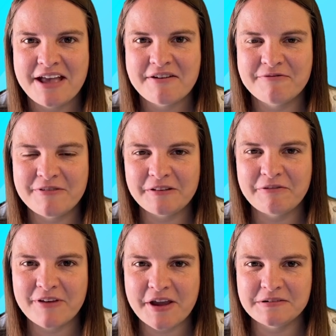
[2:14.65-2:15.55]
Phil
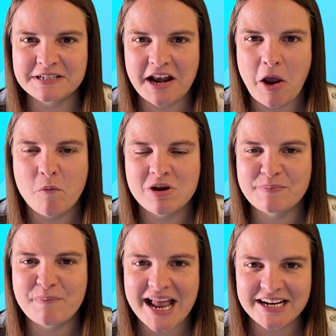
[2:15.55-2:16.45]
Foden was
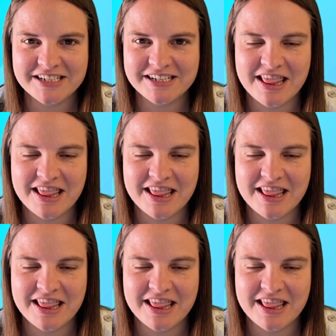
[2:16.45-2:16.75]
benched.